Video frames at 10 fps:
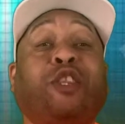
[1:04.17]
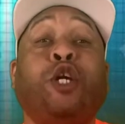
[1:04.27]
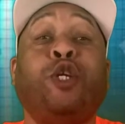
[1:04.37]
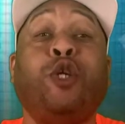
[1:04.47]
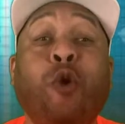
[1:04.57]

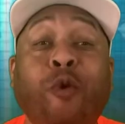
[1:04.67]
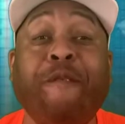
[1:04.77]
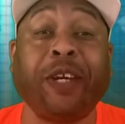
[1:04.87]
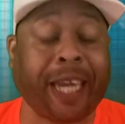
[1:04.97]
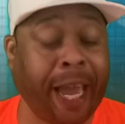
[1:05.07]
the
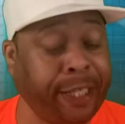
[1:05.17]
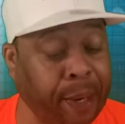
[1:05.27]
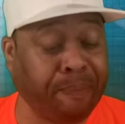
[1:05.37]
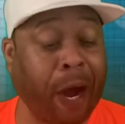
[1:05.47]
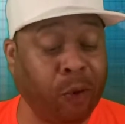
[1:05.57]
unification
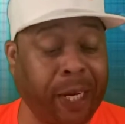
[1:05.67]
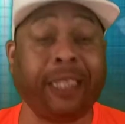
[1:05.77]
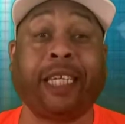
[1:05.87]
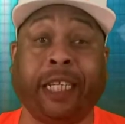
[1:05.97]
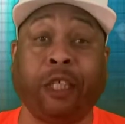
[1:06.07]
bout. Let's
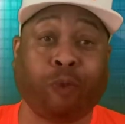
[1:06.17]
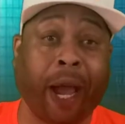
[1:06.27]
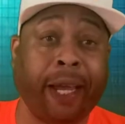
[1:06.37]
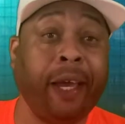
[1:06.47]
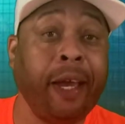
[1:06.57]
get this right.